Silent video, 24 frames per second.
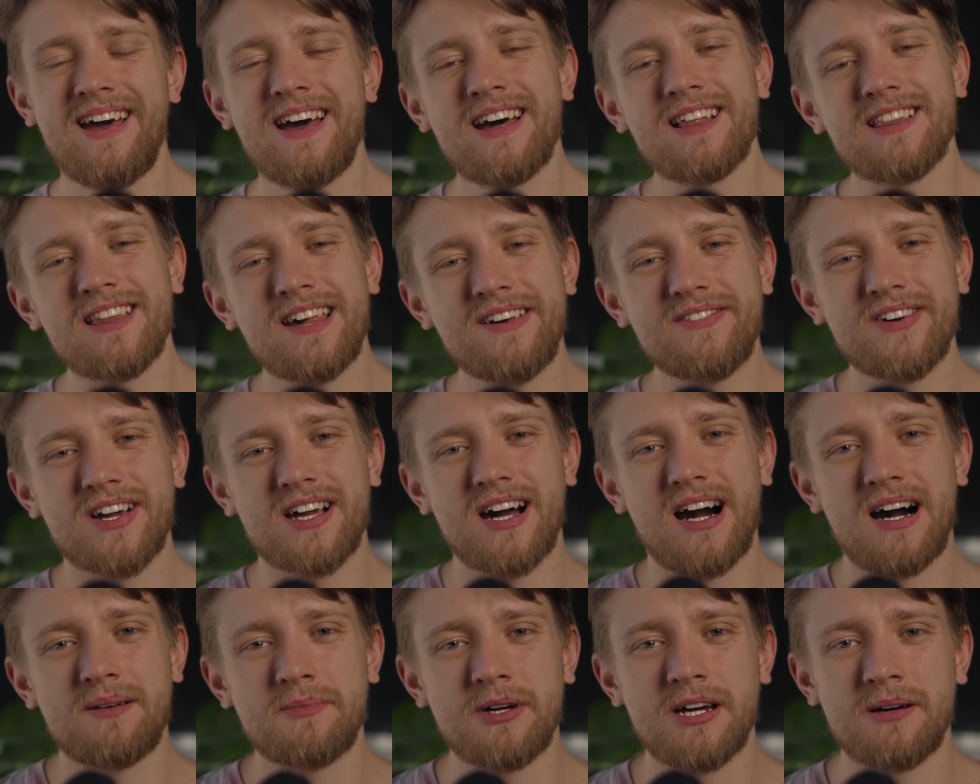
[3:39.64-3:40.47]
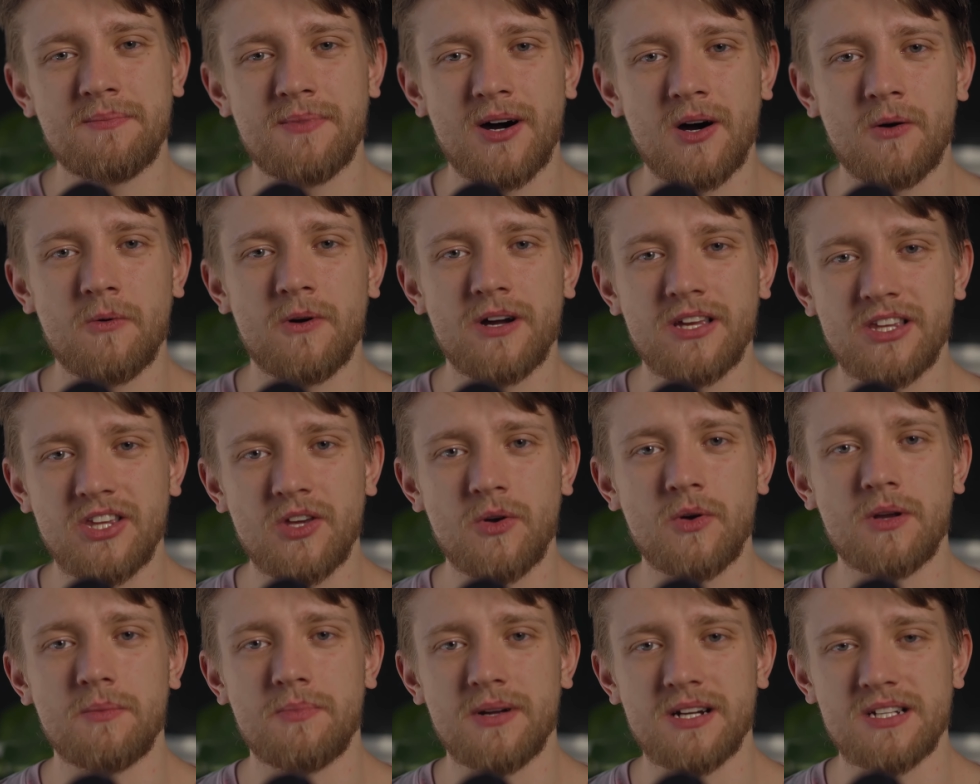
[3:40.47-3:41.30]
Leave a comment about what you
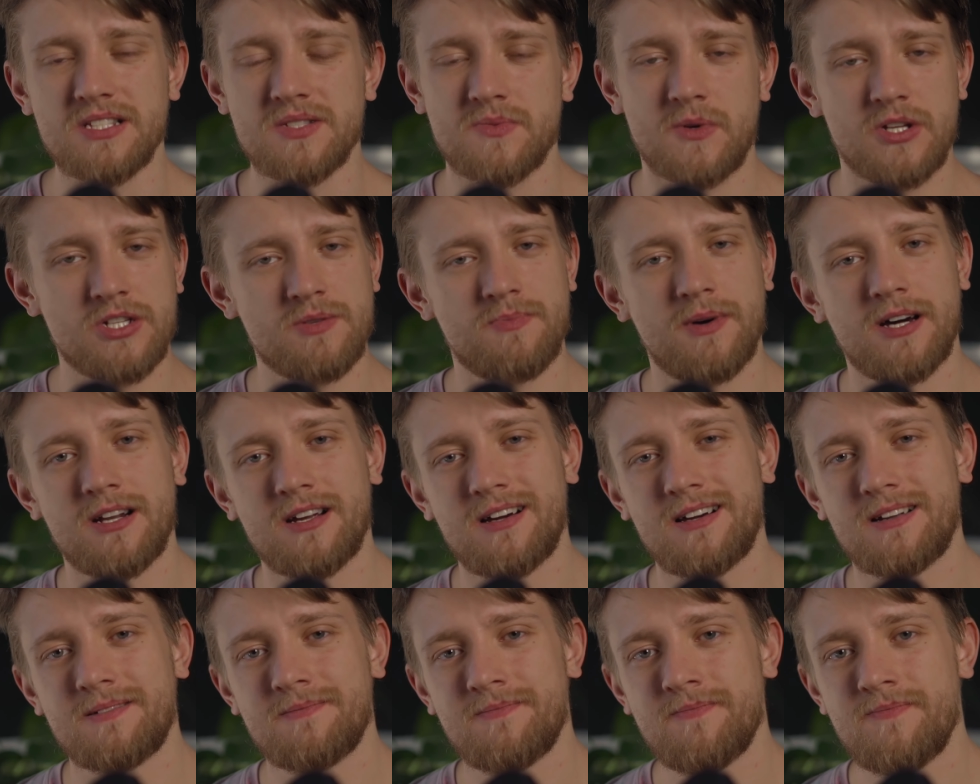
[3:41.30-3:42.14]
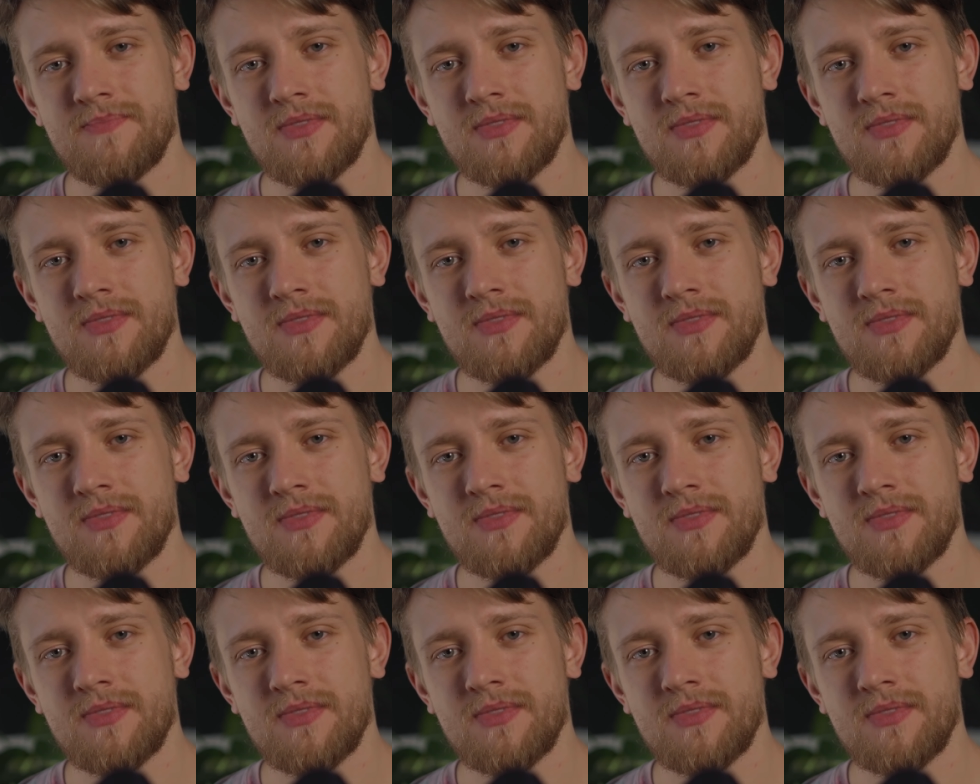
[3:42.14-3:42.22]
would put a Switchbot on.